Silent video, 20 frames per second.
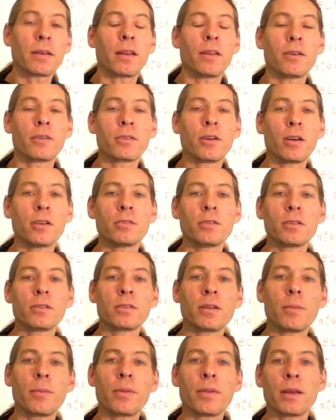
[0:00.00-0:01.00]
and there's also
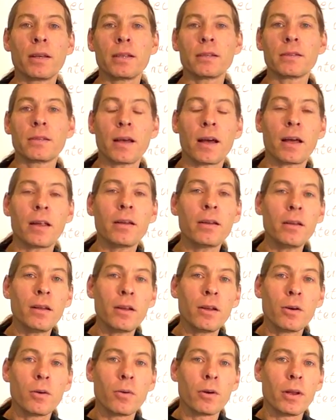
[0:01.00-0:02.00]
some things that
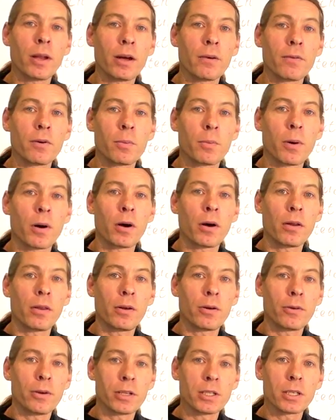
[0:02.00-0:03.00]
were never part of the
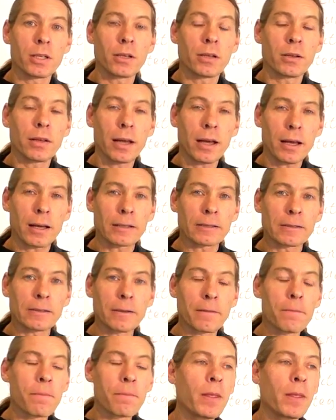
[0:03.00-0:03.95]
original text.